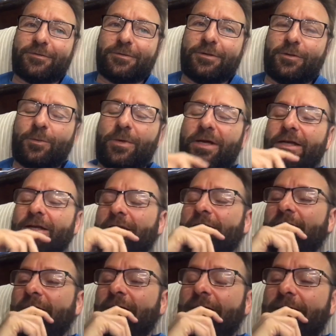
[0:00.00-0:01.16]
for a little bit.
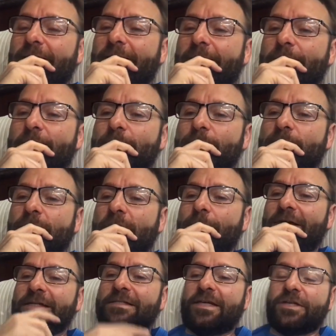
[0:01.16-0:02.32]
Um,
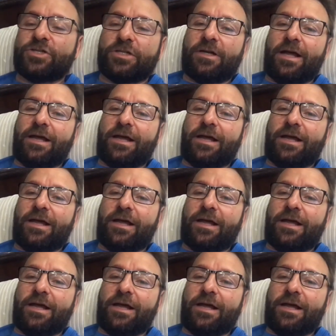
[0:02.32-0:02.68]
my intention,